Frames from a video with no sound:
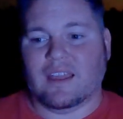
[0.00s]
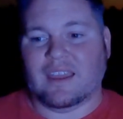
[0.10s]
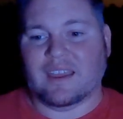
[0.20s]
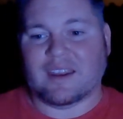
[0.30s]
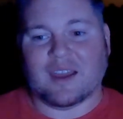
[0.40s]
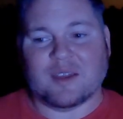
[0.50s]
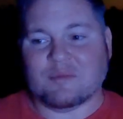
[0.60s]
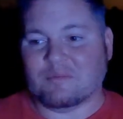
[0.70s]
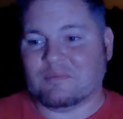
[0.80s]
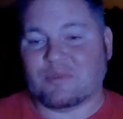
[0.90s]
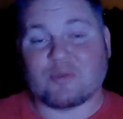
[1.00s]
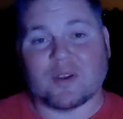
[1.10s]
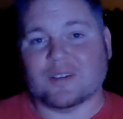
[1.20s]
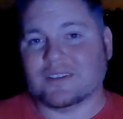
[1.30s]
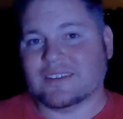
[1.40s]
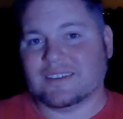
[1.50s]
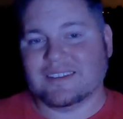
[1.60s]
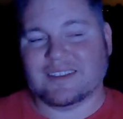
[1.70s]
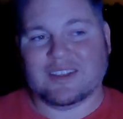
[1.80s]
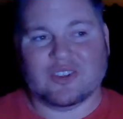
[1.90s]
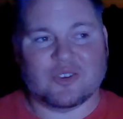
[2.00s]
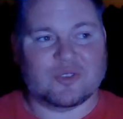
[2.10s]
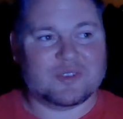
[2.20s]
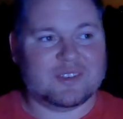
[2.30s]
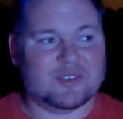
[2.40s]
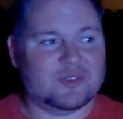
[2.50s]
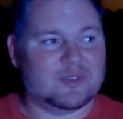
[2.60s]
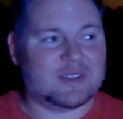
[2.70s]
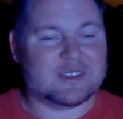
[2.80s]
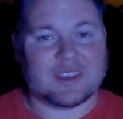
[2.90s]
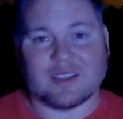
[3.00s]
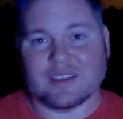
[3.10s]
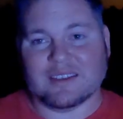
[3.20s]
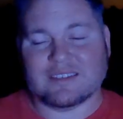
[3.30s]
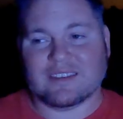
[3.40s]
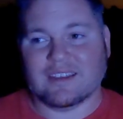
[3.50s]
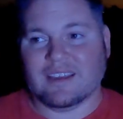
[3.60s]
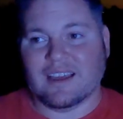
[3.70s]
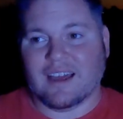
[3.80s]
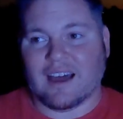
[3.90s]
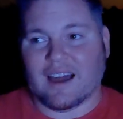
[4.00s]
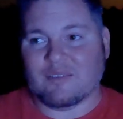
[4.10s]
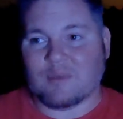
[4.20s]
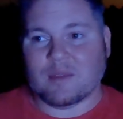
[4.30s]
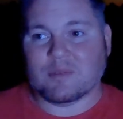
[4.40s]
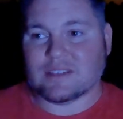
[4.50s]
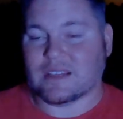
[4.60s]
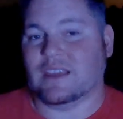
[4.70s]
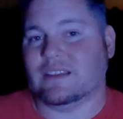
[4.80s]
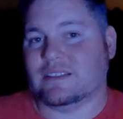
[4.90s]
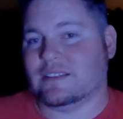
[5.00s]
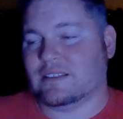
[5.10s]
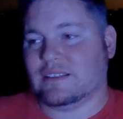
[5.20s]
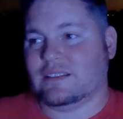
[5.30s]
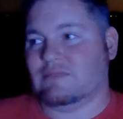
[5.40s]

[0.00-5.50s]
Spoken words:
and I am thrilled, you know, to say the least. I've made mistakes.